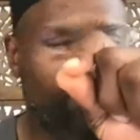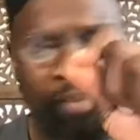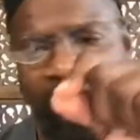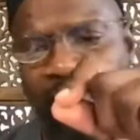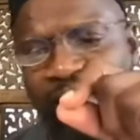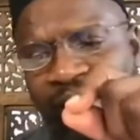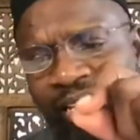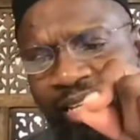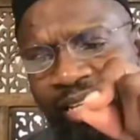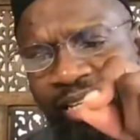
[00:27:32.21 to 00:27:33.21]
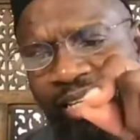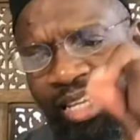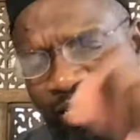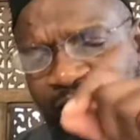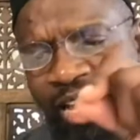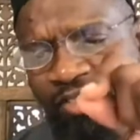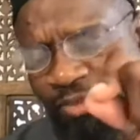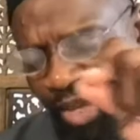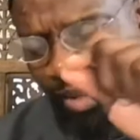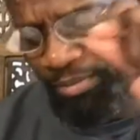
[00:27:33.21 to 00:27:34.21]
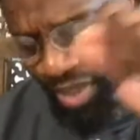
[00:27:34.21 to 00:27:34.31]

by himself, meaning